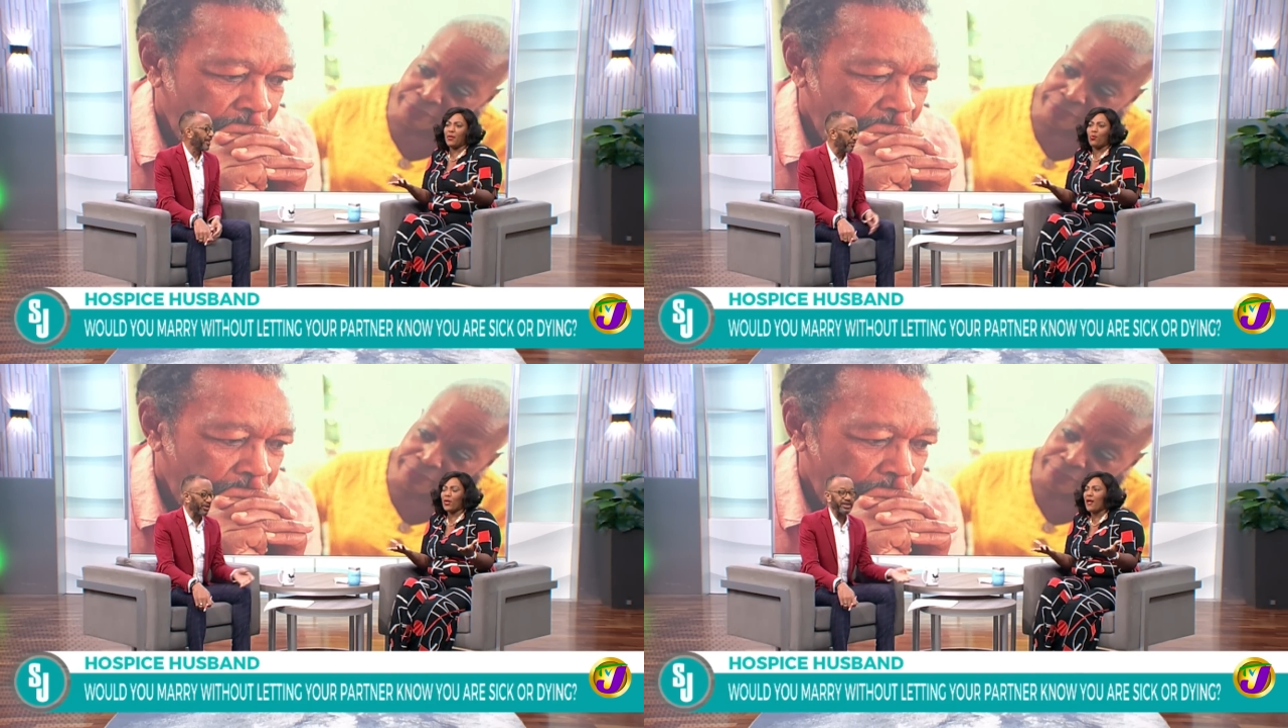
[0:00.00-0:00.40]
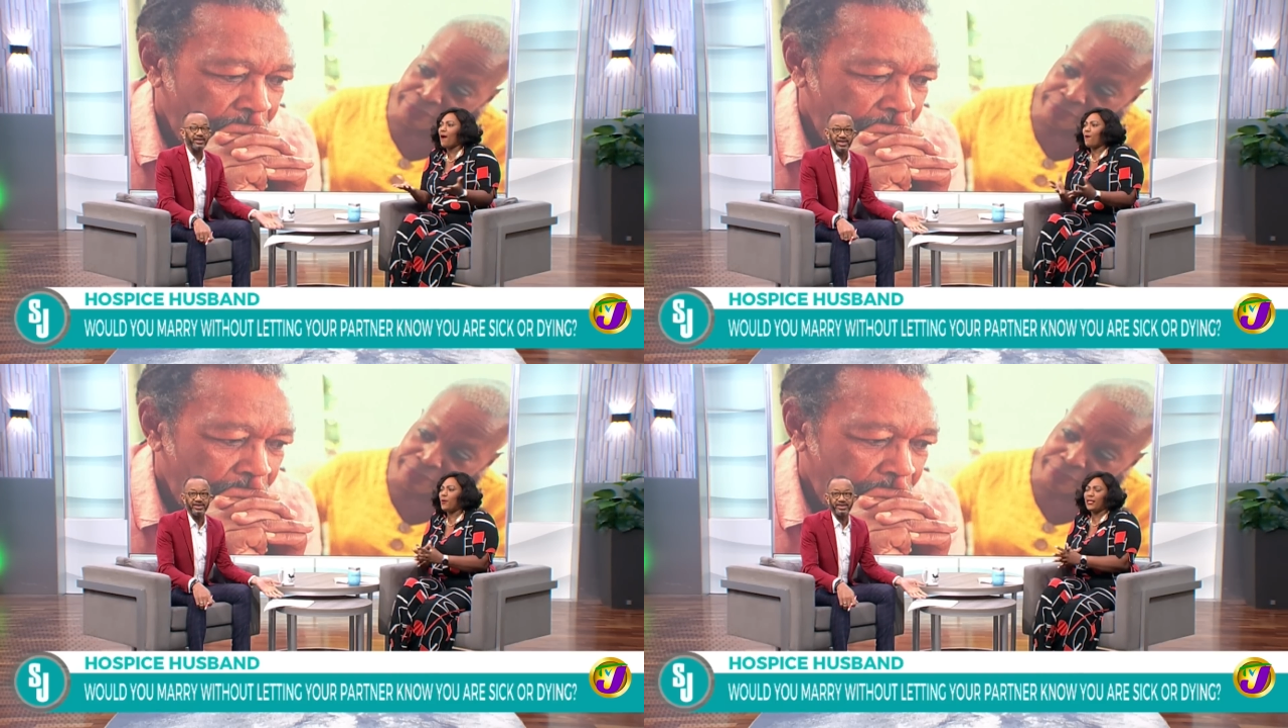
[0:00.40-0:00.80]
yeah, we
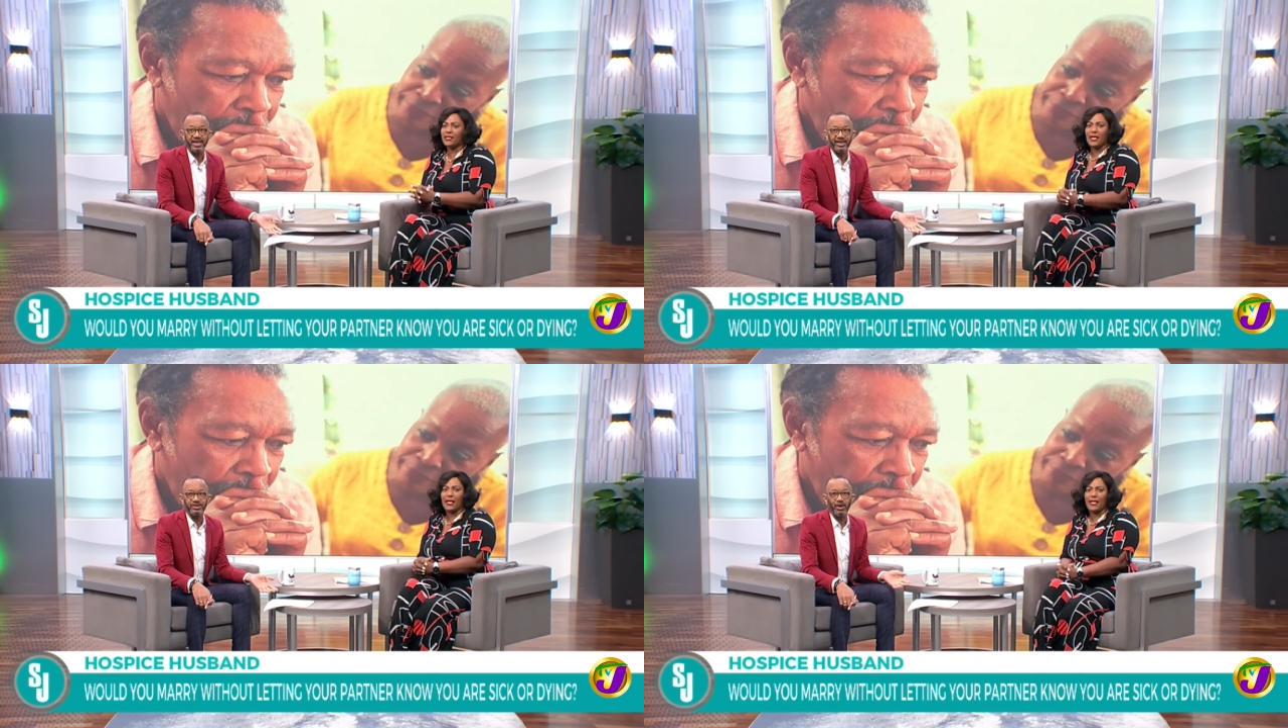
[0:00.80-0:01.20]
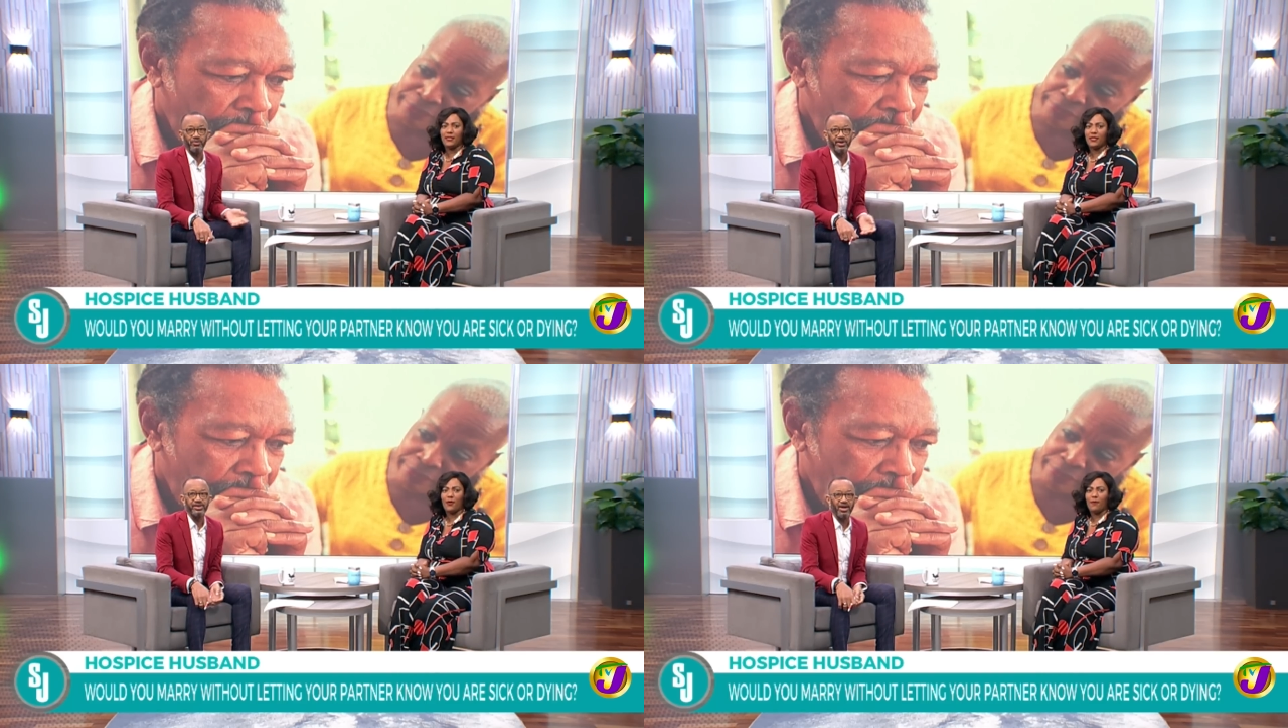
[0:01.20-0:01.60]
can't hold that against you. Yeah, but in this case that
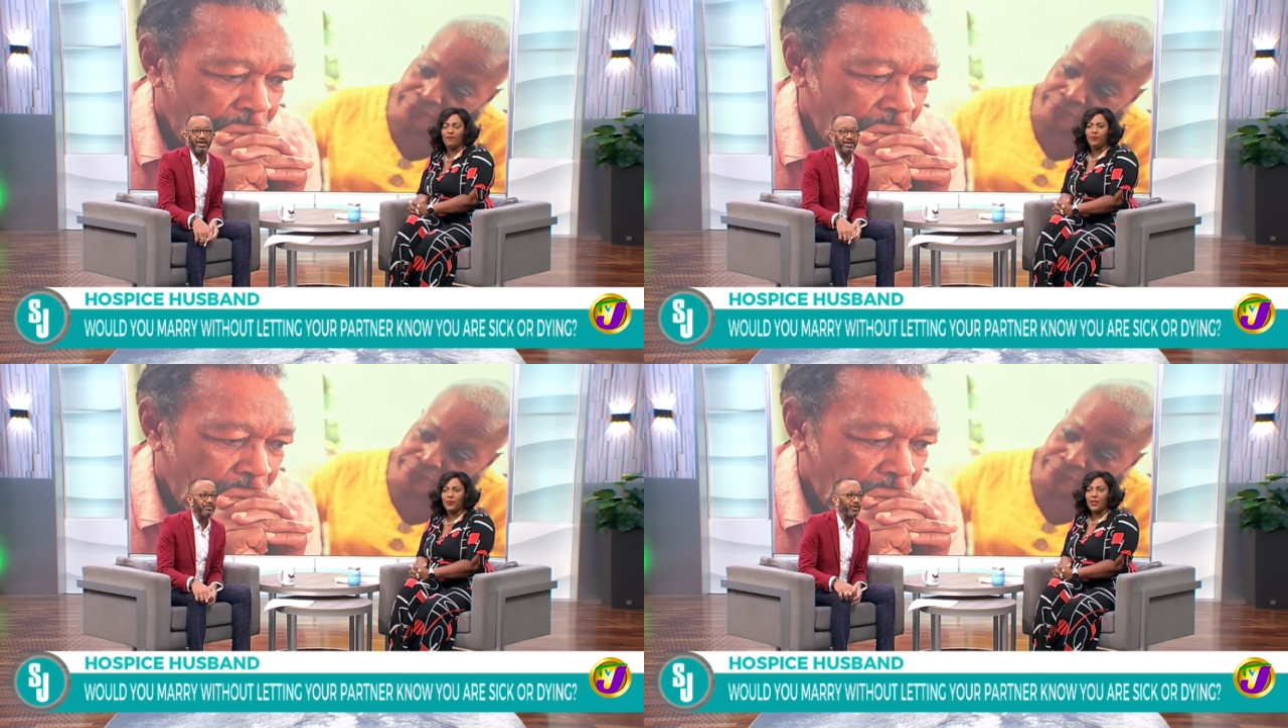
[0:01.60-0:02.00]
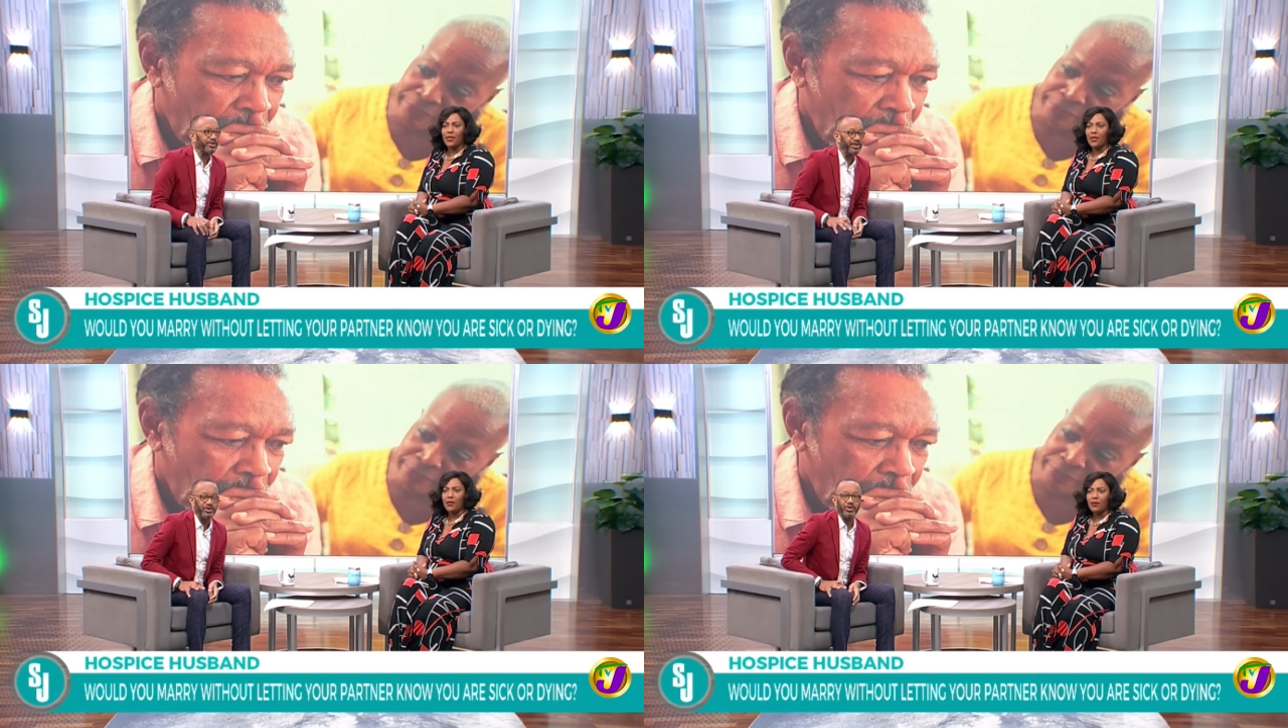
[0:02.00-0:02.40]
we're talking
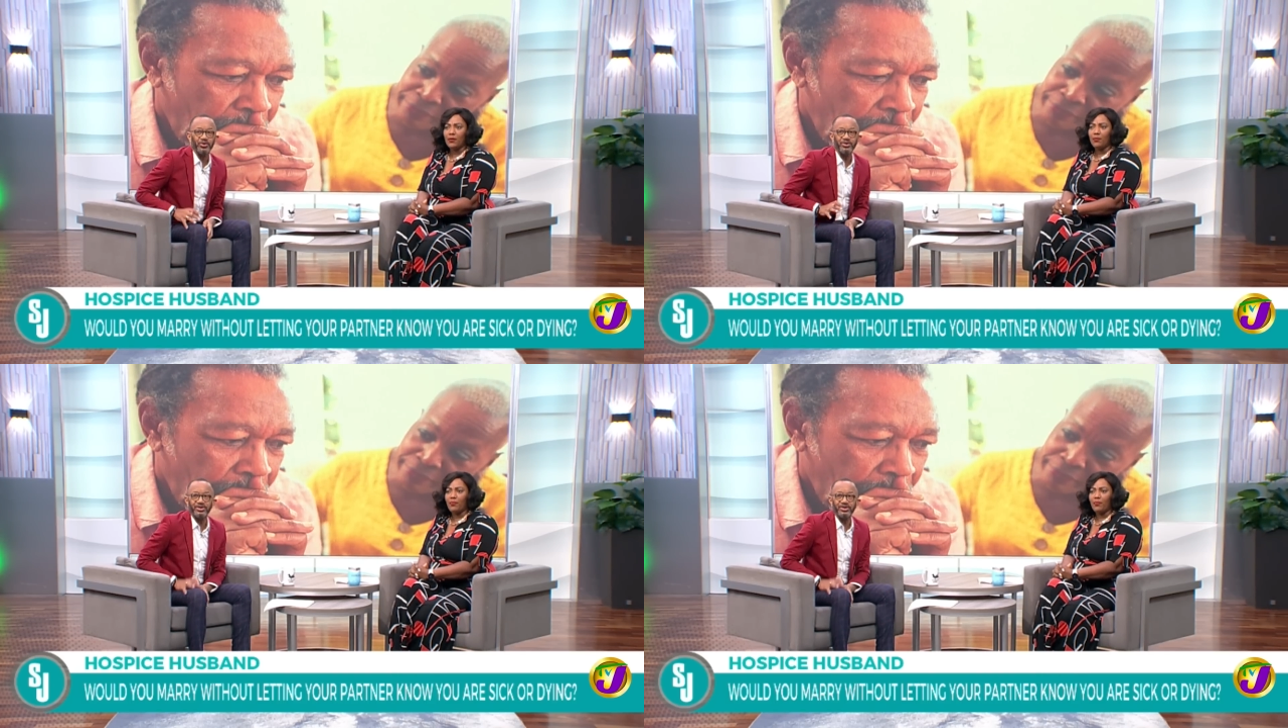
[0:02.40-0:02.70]
about, he knew.